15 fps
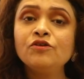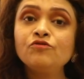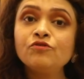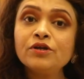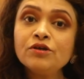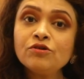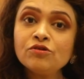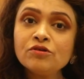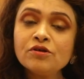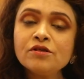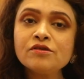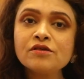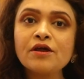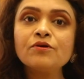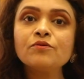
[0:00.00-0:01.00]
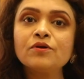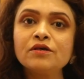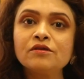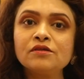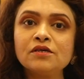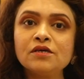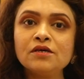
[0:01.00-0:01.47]
Traditional
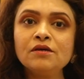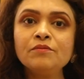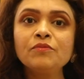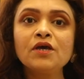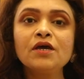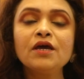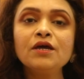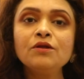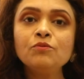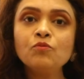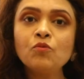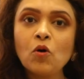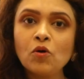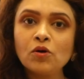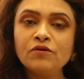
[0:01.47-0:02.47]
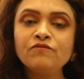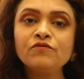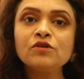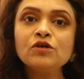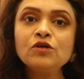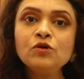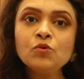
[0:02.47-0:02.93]
surrogacy
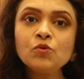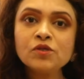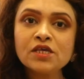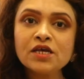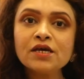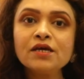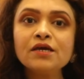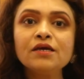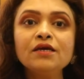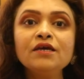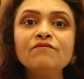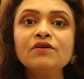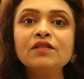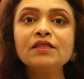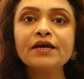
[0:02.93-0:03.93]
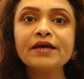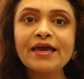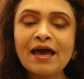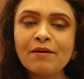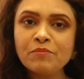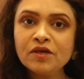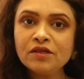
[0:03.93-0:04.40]
involves using even the
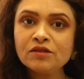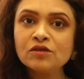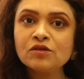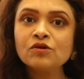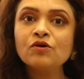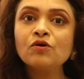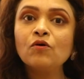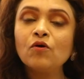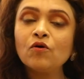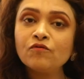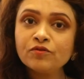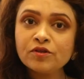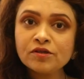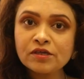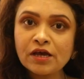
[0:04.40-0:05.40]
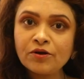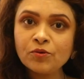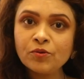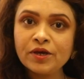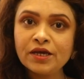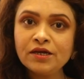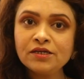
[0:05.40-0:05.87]
gametes of the
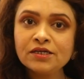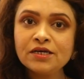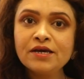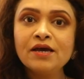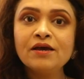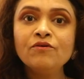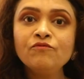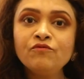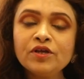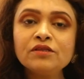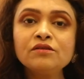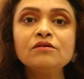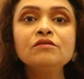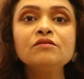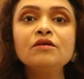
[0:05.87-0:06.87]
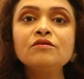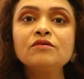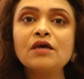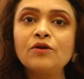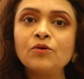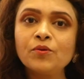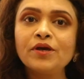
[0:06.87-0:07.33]
surrogate with the
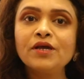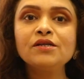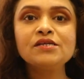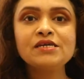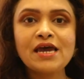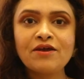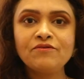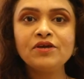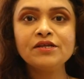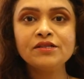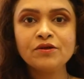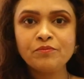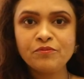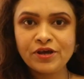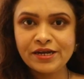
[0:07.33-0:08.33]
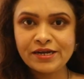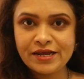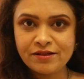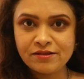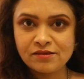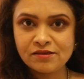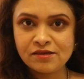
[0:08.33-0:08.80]
surrogate carrying the
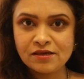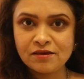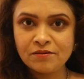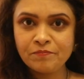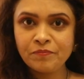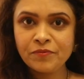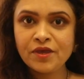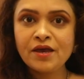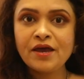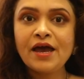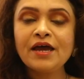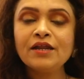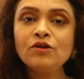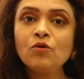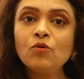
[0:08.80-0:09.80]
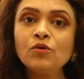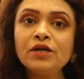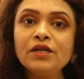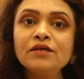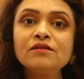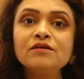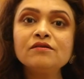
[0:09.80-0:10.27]
pregnancy, and
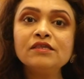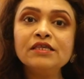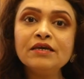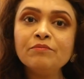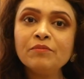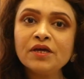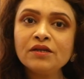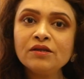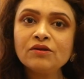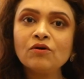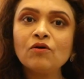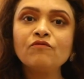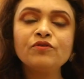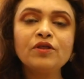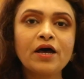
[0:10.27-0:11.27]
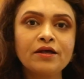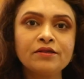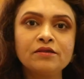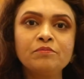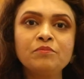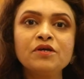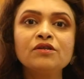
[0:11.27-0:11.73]
only the semen of the
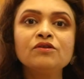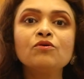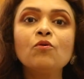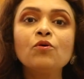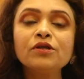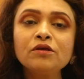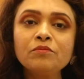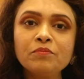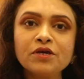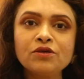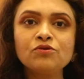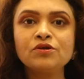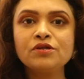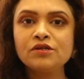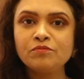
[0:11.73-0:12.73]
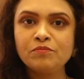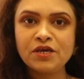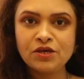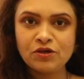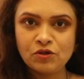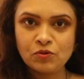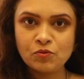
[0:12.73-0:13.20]
husband or the patient
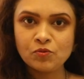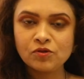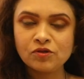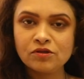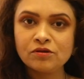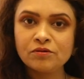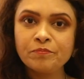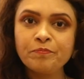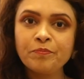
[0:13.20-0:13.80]
being used.